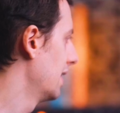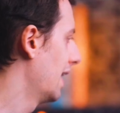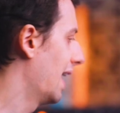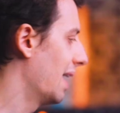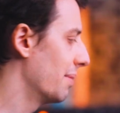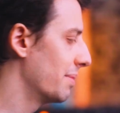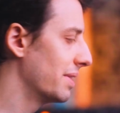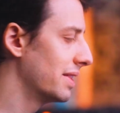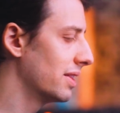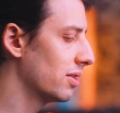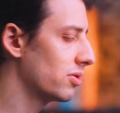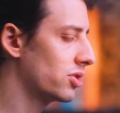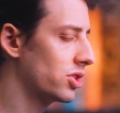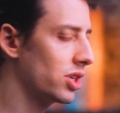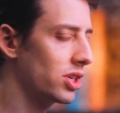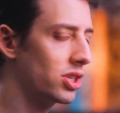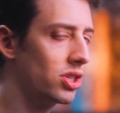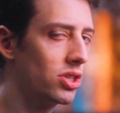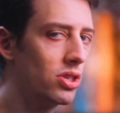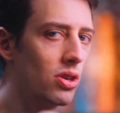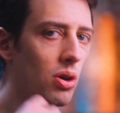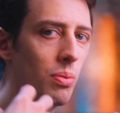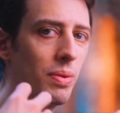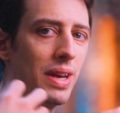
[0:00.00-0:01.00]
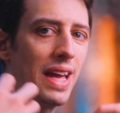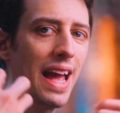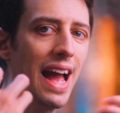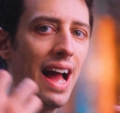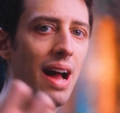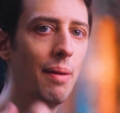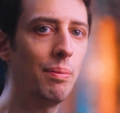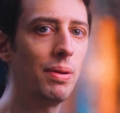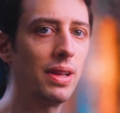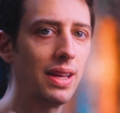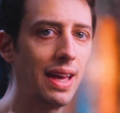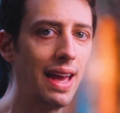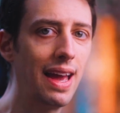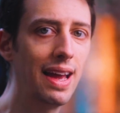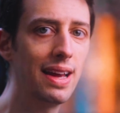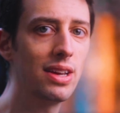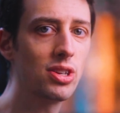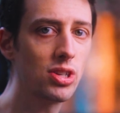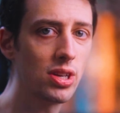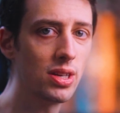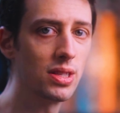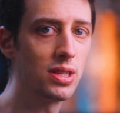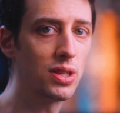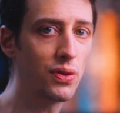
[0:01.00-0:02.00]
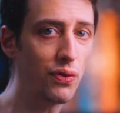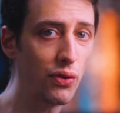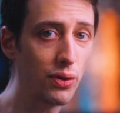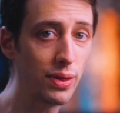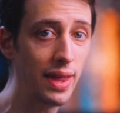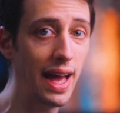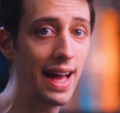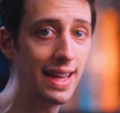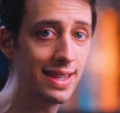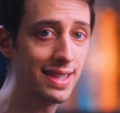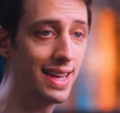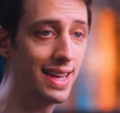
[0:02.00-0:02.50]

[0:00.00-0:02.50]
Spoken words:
I mean, there's just so many applications for that